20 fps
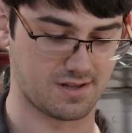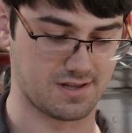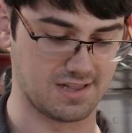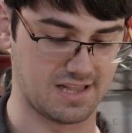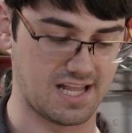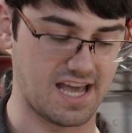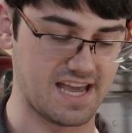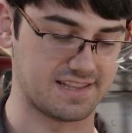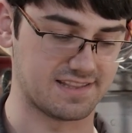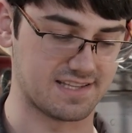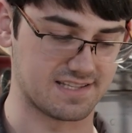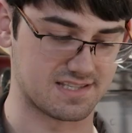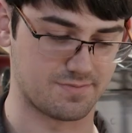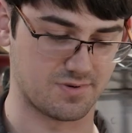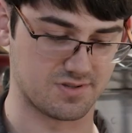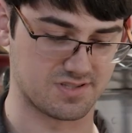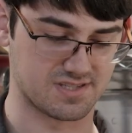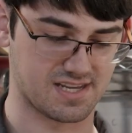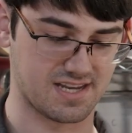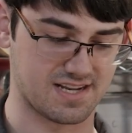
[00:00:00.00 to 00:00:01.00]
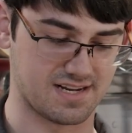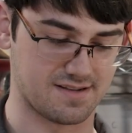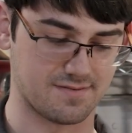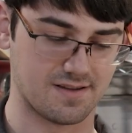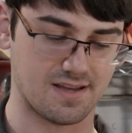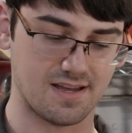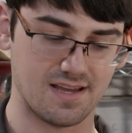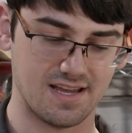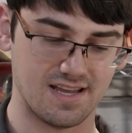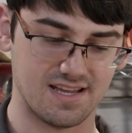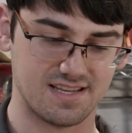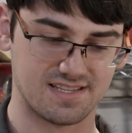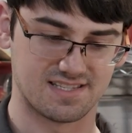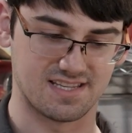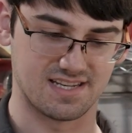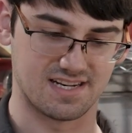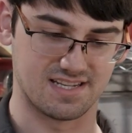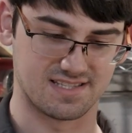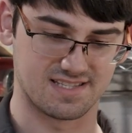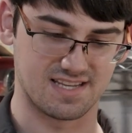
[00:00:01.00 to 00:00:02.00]
light that's supposed to kind of
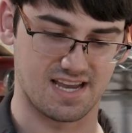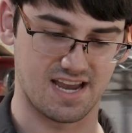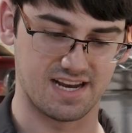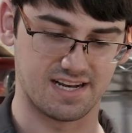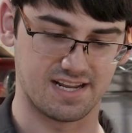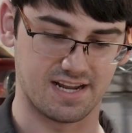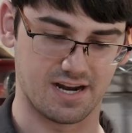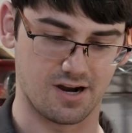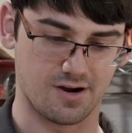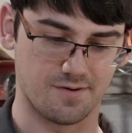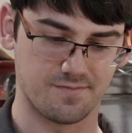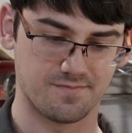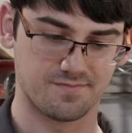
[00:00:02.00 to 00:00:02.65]
sit inside here.